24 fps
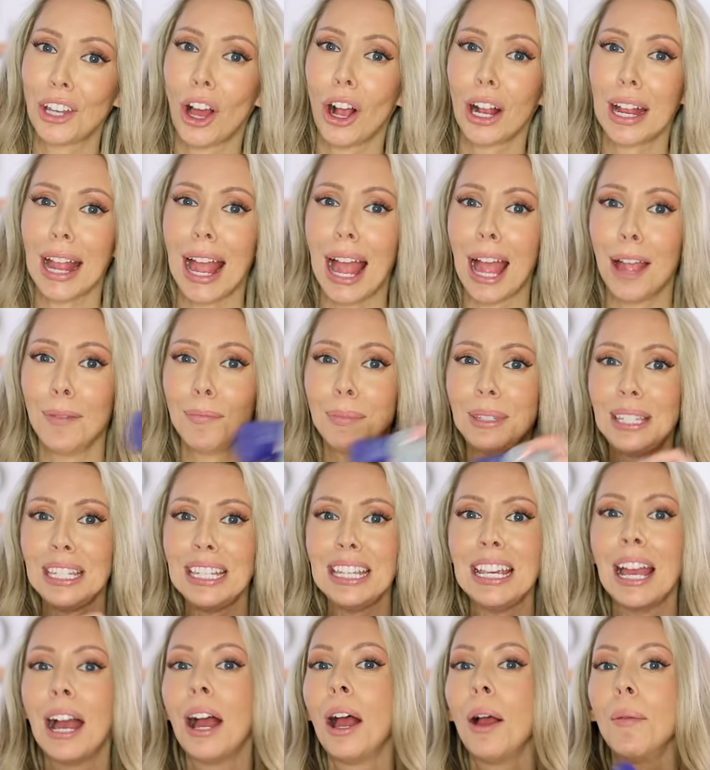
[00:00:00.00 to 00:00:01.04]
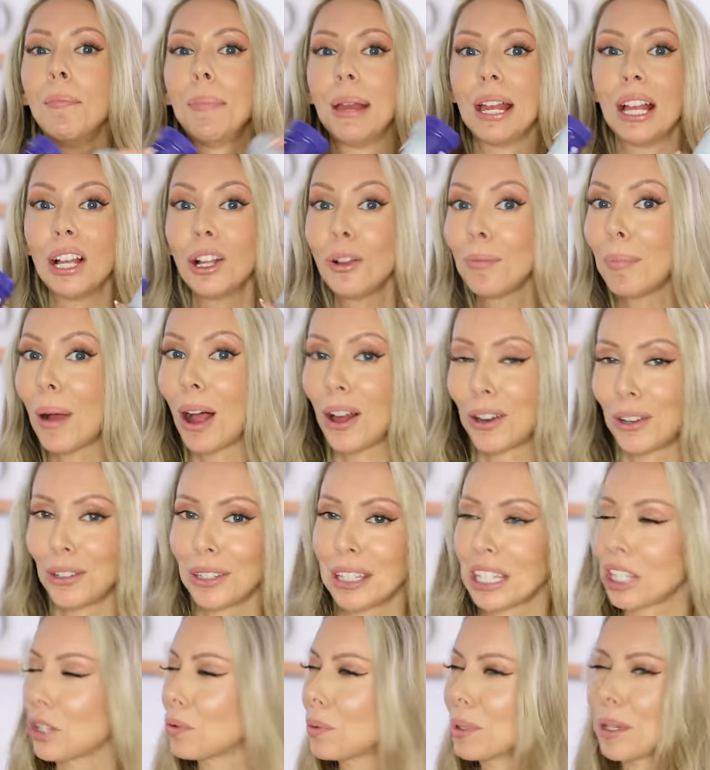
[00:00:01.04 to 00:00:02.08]
talk empty pill
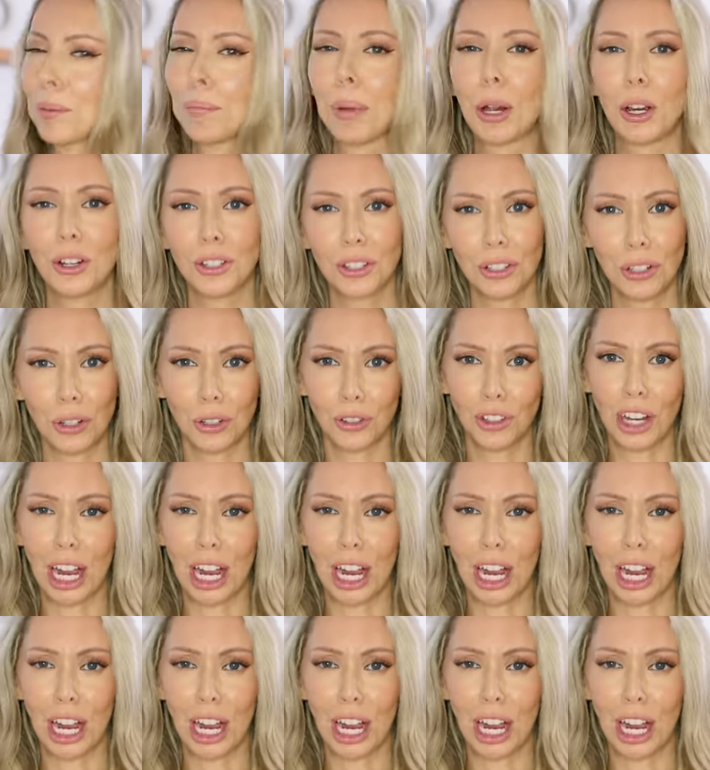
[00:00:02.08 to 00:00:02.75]
bottles. This was a personal